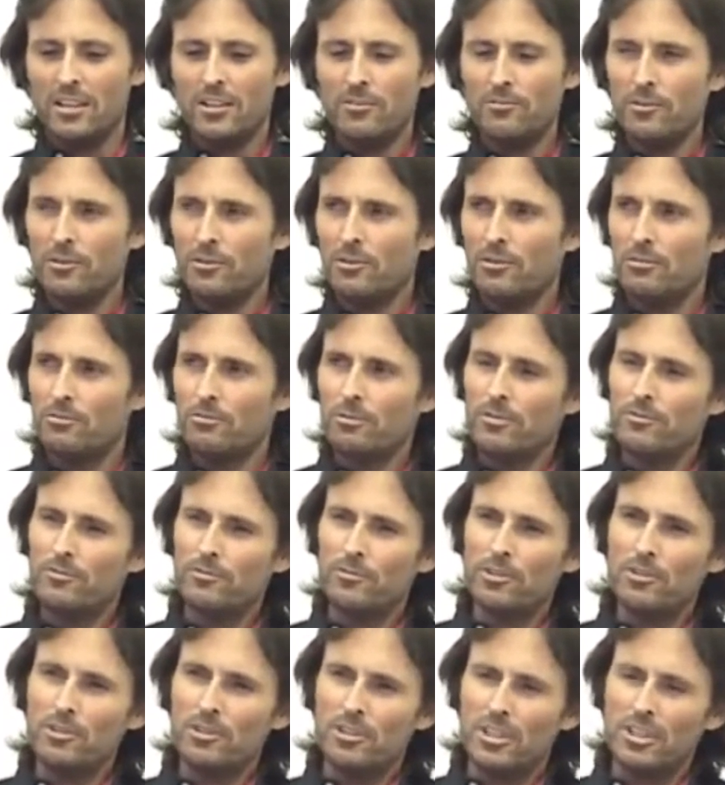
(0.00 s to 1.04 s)
if you
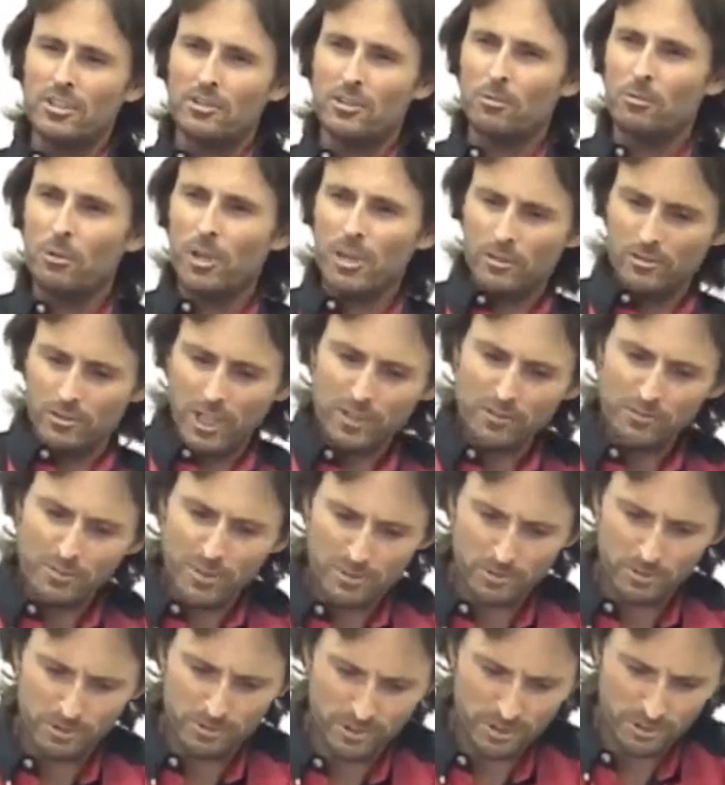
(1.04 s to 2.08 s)
refuse, what a lot of
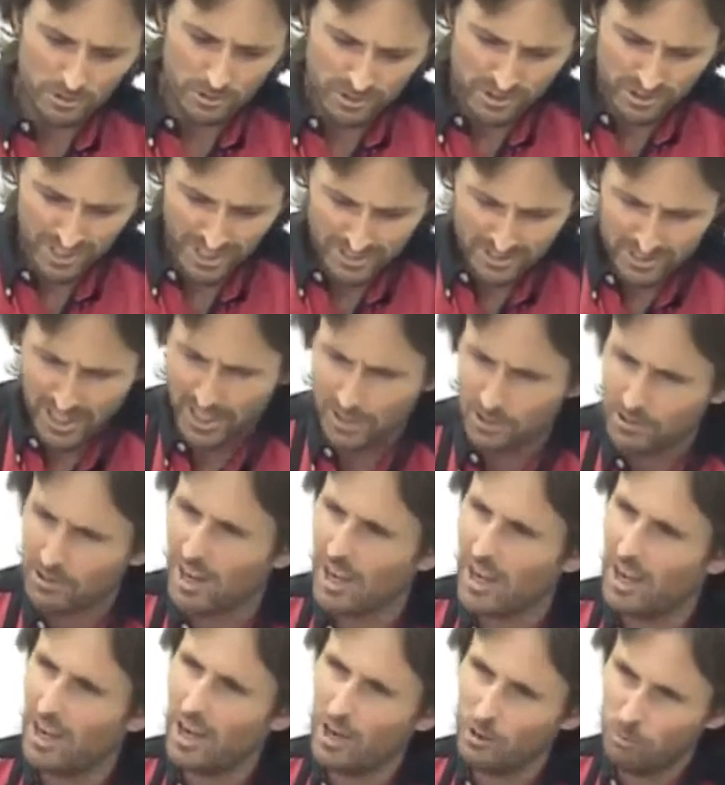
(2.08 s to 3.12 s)
people do is they say, all
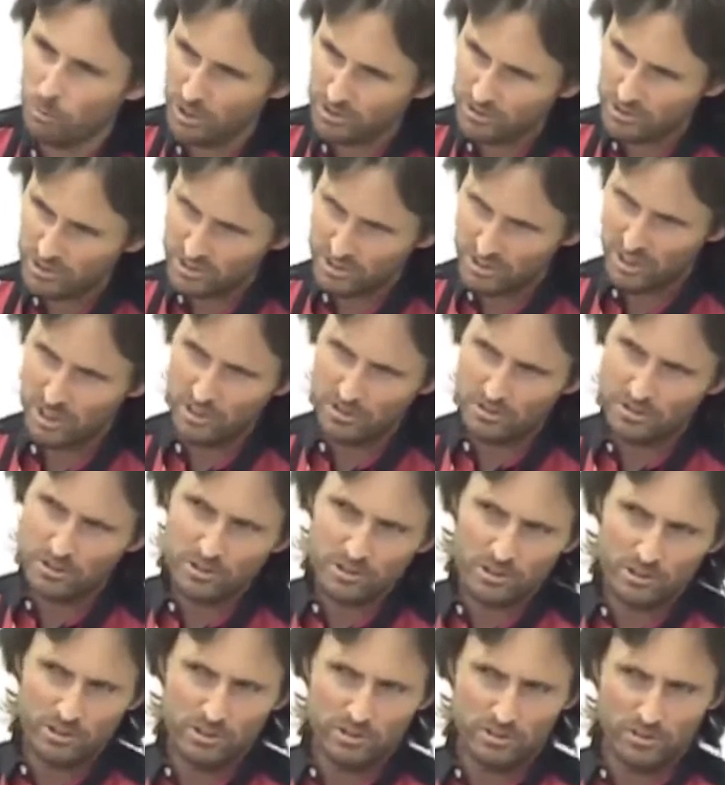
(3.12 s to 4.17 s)
right, I want to know the
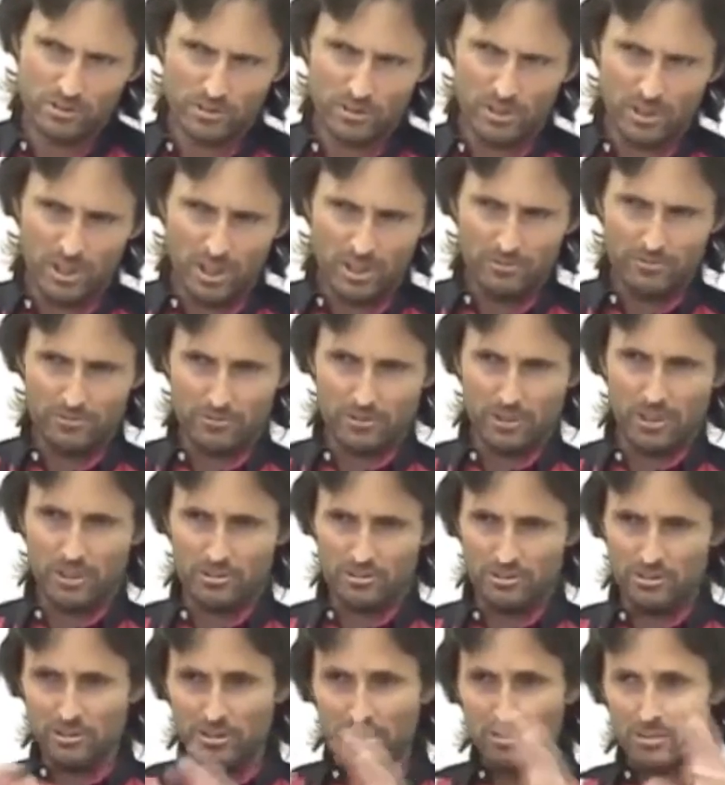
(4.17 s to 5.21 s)
truth of
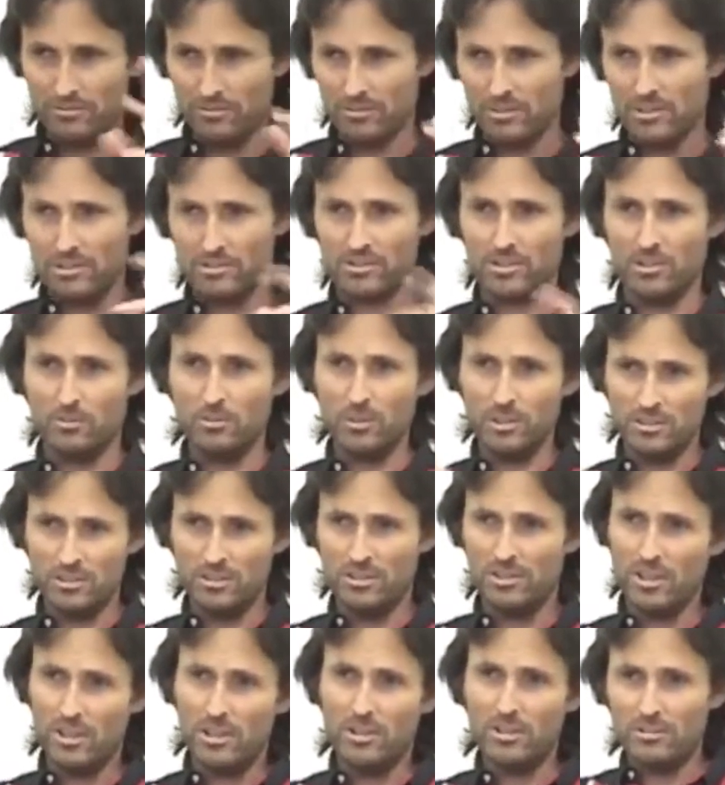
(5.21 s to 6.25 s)
God's universe. I want to
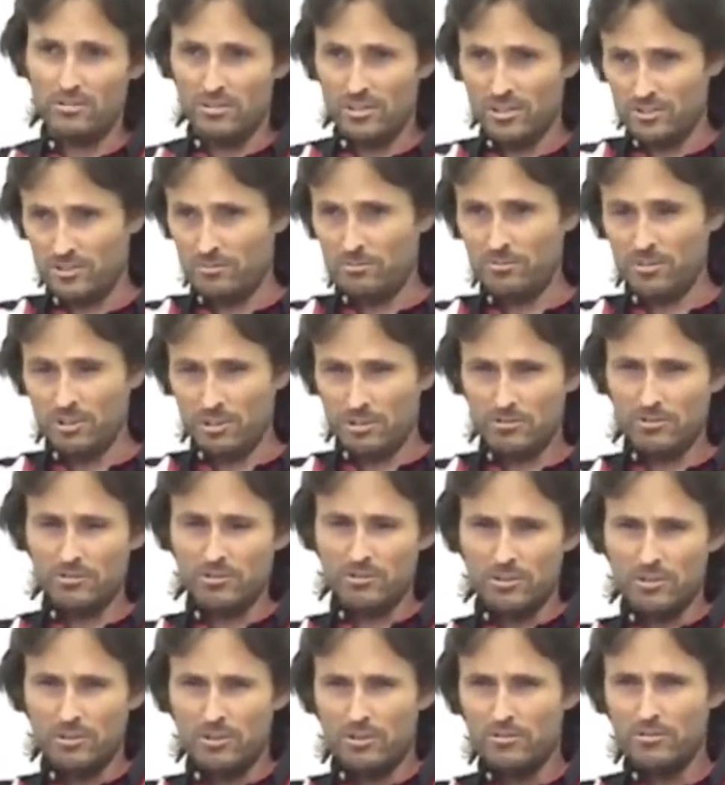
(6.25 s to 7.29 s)
know this beautiful
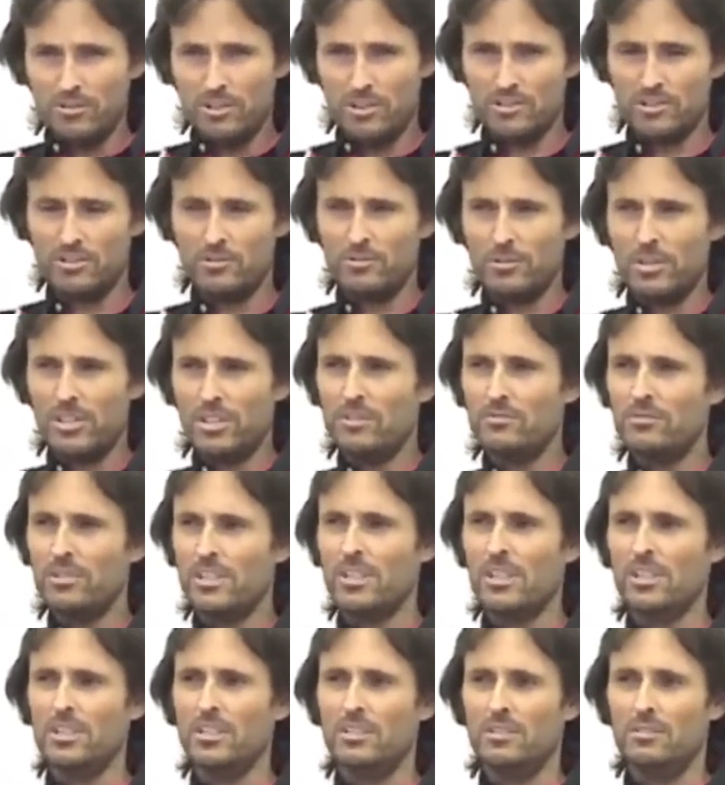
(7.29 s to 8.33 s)
universe that we're living
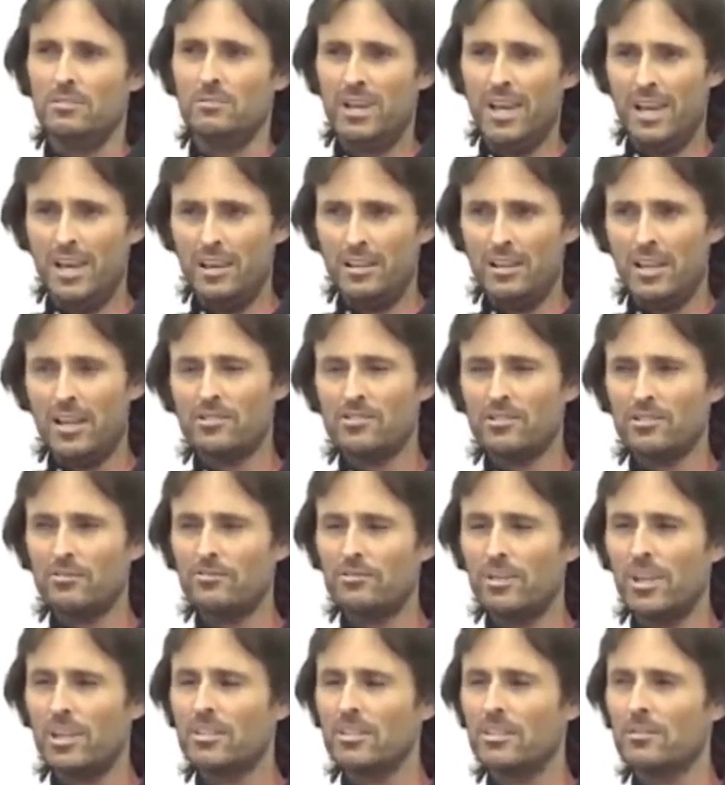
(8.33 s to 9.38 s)
in and how that's
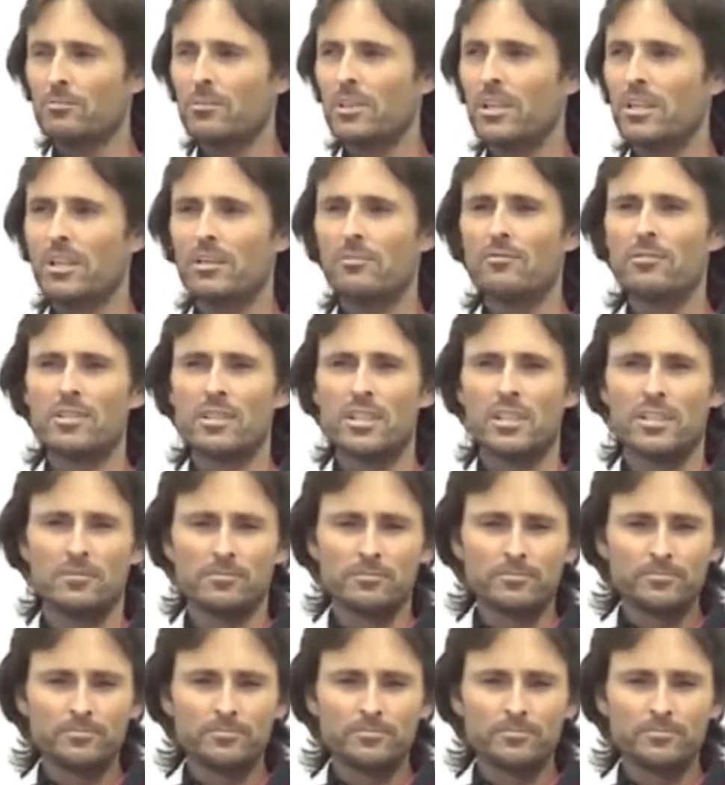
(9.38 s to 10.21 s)
affecting me and everything.